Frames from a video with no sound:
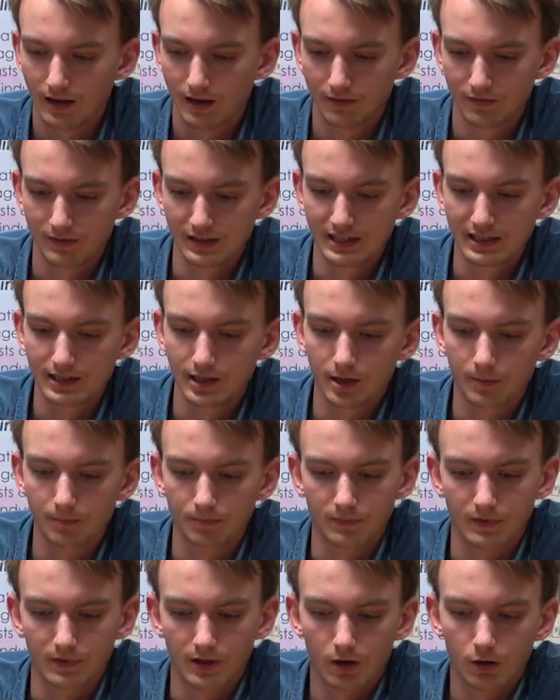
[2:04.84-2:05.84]
The
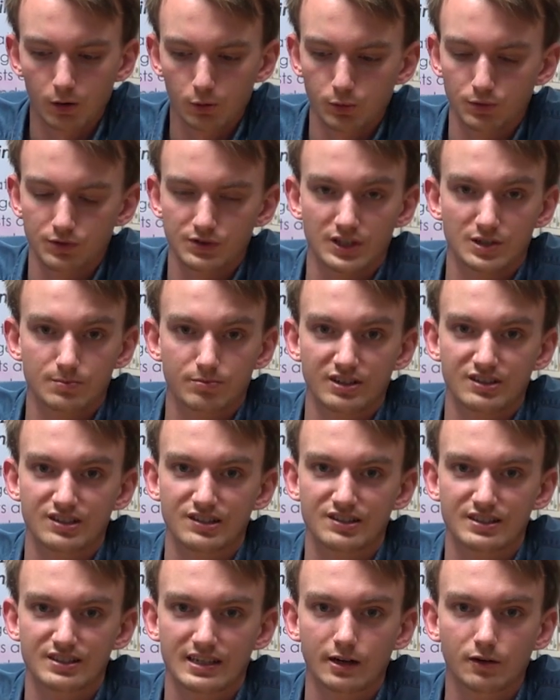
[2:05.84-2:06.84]
Hogwarts Express
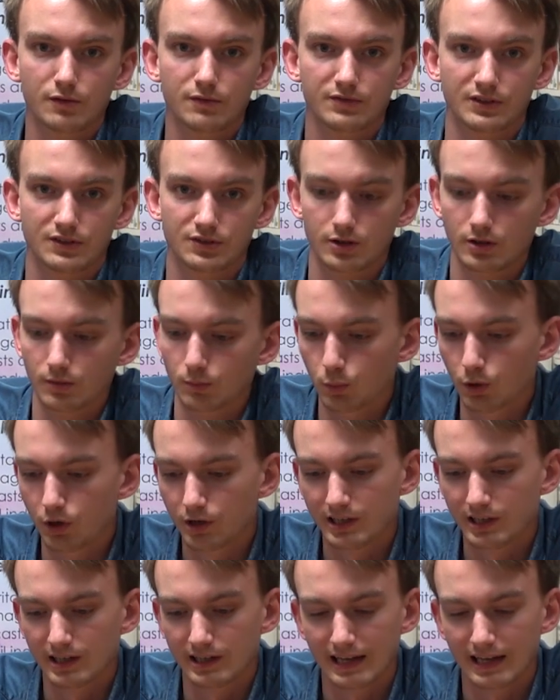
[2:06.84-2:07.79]
itself has got working